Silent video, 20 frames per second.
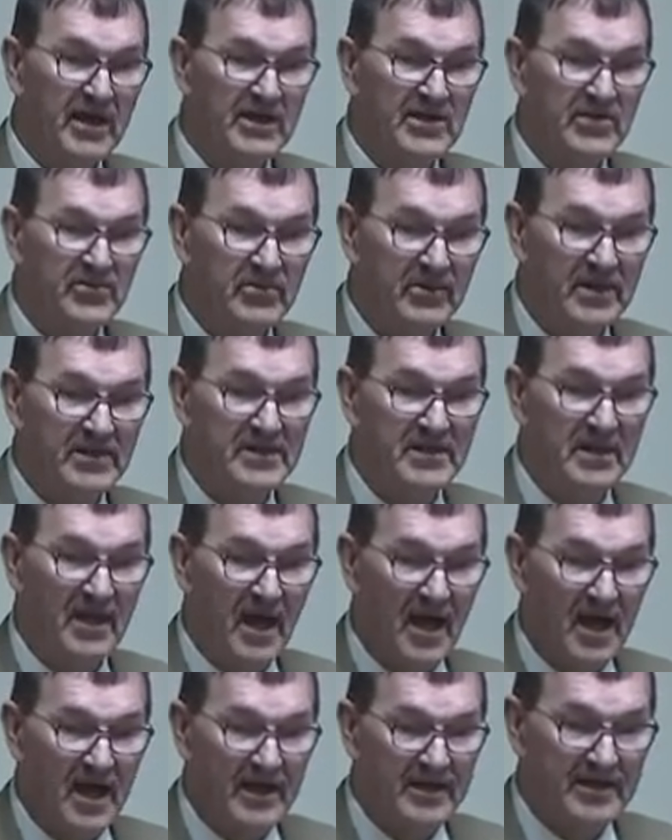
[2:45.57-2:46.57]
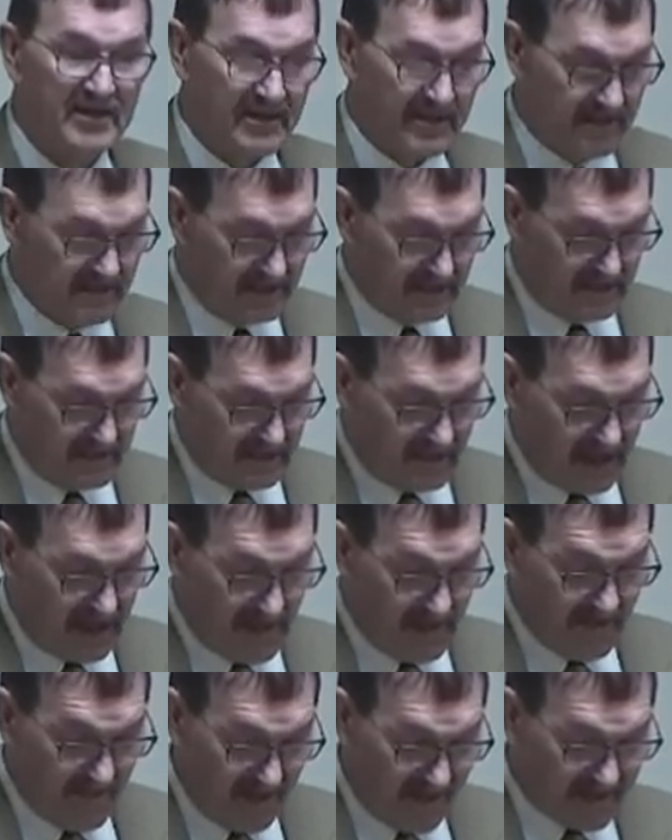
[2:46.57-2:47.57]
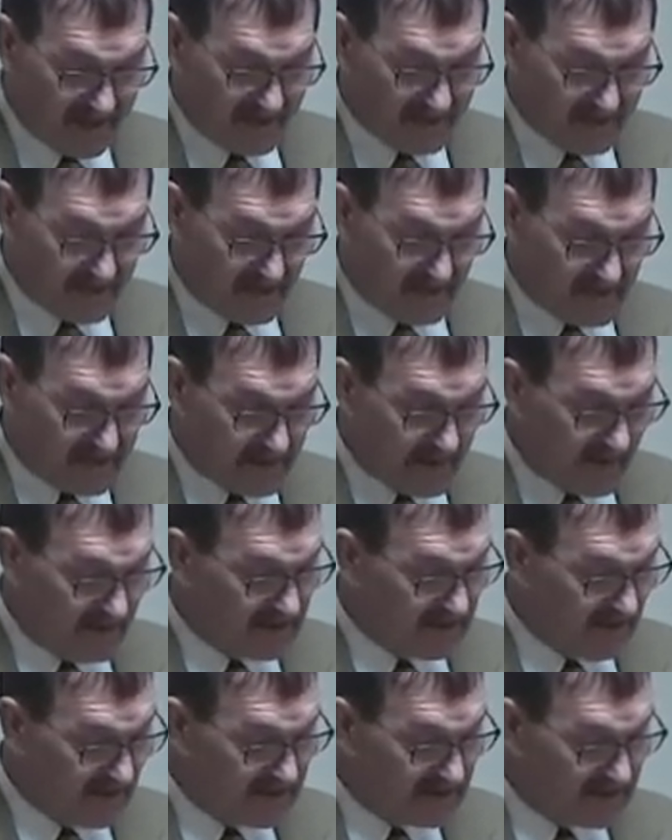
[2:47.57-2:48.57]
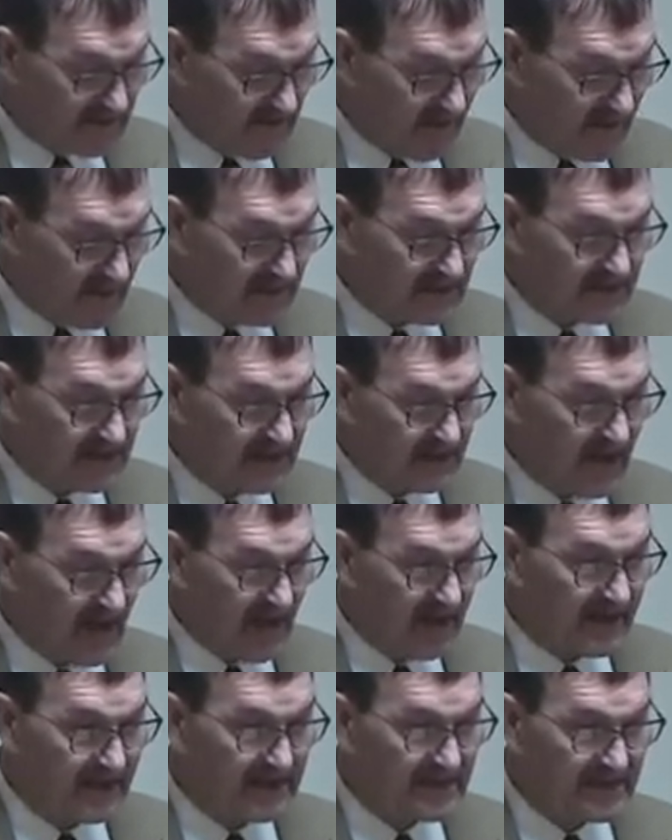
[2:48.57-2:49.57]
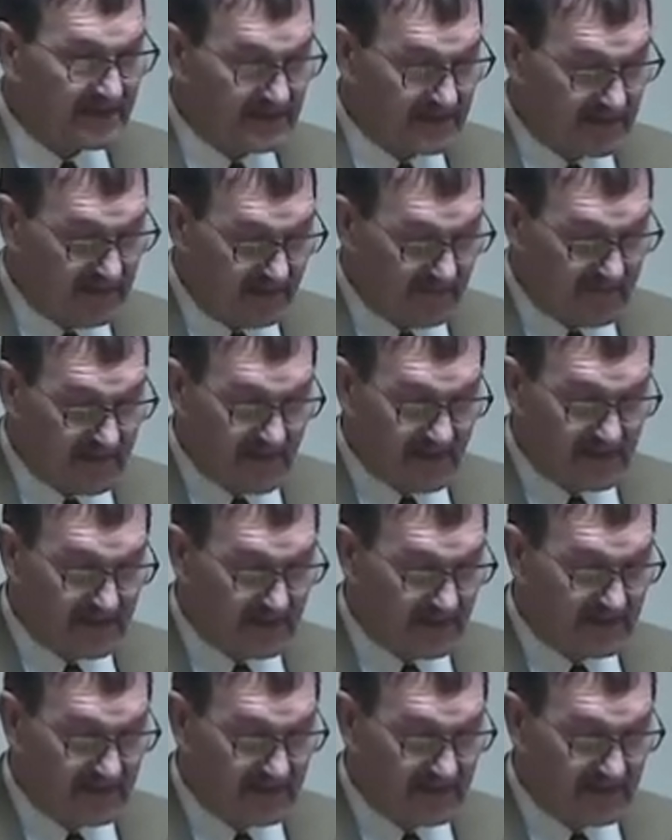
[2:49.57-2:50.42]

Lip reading: to trust God, he passed those things on to us, and God has given us this